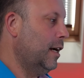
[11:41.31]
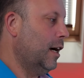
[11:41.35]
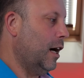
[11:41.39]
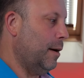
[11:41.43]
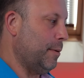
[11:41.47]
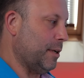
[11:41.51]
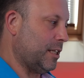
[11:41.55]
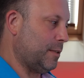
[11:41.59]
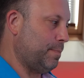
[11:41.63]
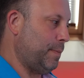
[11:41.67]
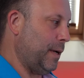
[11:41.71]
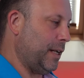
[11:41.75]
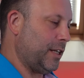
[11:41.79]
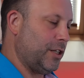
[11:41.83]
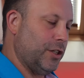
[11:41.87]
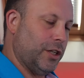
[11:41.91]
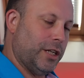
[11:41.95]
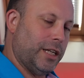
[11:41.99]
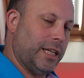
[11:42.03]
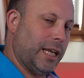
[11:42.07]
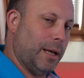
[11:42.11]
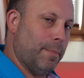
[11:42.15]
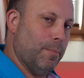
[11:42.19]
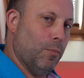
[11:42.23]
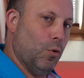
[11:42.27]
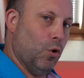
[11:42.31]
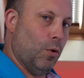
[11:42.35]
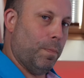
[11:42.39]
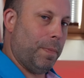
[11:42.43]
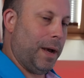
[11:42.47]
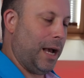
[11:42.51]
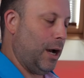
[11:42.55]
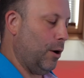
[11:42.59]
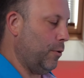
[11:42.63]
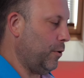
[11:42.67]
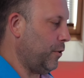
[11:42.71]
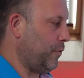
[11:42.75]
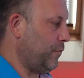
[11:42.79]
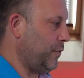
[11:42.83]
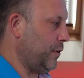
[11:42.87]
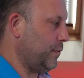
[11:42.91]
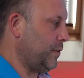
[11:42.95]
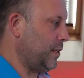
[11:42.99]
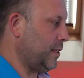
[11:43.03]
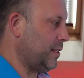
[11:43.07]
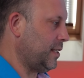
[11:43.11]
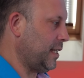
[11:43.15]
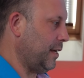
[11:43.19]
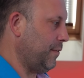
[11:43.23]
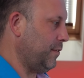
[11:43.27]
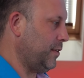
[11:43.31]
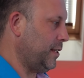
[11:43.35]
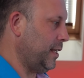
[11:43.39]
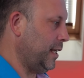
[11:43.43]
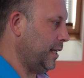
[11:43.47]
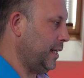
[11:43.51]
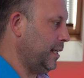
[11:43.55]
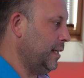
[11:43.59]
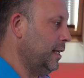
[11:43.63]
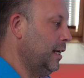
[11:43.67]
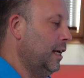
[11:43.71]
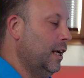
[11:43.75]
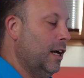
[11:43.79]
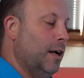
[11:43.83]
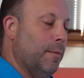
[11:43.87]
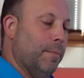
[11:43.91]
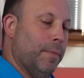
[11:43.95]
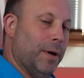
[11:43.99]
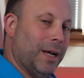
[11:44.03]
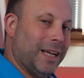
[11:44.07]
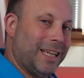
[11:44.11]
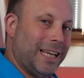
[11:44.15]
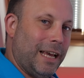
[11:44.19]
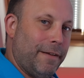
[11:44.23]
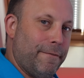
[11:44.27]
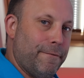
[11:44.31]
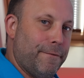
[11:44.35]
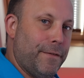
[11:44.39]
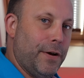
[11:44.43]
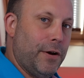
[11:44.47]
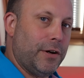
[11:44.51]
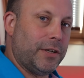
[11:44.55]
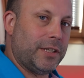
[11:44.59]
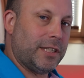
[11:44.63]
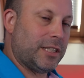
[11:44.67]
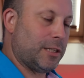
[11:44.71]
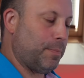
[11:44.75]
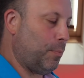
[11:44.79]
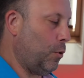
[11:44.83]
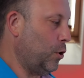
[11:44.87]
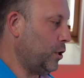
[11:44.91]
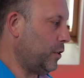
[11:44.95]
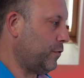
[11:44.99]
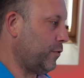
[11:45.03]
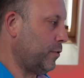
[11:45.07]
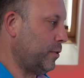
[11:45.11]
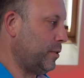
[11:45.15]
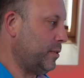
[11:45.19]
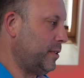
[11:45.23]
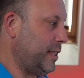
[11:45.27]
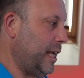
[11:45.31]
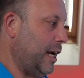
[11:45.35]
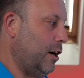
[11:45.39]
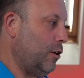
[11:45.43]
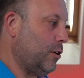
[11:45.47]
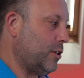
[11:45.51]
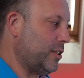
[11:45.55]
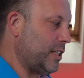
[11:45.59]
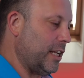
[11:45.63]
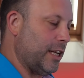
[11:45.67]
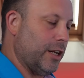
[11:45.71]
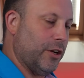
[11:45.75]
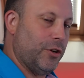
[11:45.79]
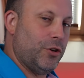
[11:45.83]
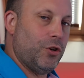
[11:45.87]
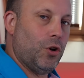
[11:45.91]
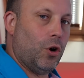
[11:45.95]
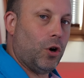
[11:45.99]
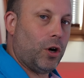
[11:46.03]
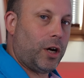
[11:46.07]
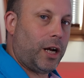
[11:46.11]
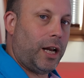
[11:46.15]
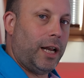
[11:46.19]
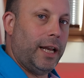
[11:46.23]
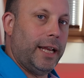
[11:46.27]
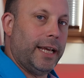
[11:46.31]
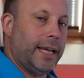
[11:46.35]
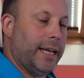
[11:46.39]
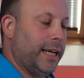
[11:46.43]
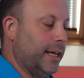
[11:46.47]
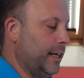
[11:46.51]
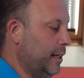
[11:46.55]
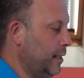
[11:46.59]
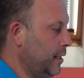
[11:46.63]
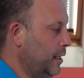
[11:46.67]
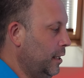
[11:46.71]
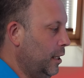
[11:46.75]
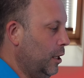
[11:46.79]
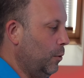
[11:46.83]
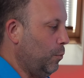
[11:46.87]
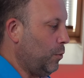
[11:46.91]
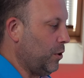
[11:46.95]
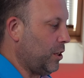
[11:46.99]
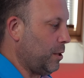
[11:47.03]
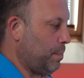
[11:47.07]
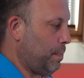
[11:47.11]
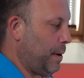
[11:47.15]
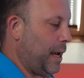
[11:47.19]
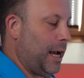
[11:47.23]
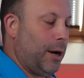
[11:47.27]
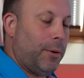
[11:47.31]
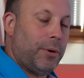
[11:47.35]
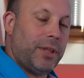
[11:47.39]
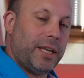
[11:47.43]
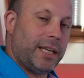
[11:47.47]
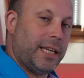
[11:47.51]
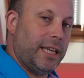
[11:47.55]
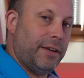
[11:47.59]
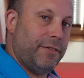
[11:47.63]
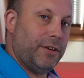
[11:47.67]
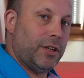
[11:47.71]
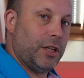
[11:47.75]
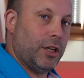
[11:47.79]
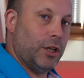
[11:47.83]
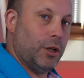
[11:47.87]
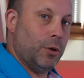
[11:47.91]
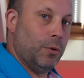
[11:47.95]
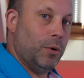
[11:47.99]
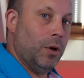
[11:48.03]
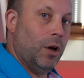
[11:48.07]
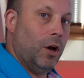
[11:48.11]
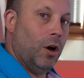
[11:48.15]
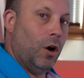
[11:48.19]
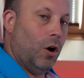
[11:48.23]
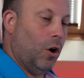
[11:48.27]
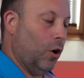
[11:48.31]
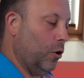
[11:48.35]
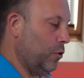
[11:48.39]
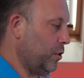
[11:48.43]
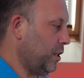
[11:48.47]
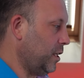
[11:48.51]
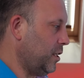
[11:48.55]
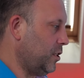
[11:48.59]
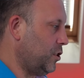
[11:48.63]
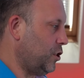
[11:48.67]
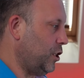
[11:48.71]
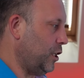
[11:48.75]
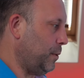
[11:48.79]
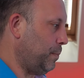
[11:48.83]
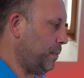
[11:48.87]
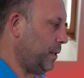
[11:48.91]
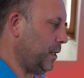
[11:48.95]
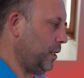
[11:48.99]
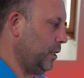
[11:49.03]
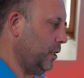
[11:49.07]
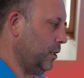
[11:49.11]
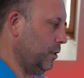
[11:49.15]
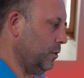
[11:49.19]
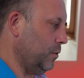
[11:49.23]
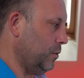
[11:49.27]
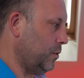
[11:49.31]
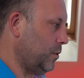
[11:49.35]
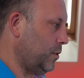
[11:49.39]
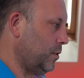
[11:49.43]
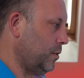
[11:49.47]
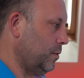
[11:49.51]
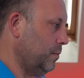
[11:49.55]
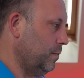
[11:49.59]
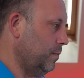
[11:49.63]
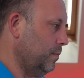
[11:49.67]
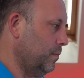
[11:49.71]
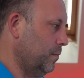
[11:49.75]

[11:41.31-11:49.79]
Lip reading: I'm expecting you're going to get more power with 5070, but again, very disappointed from Dell because they are not clear with the power they're giving you on these GPUs.